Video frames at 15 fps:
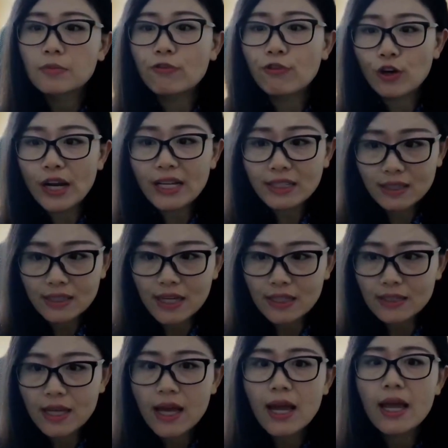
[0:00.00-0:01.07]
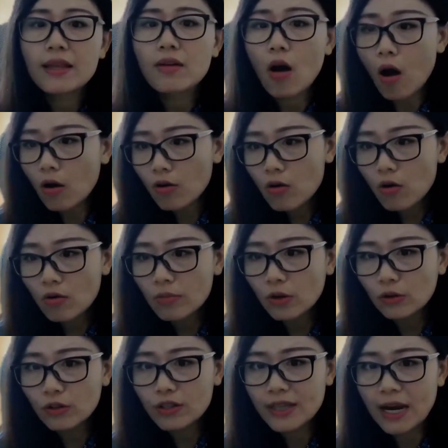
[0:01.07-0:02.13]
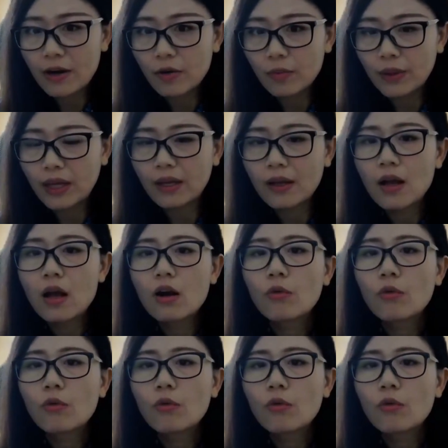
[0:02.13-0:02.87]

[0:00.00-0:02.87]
For instance, in the oral hormonal therapy,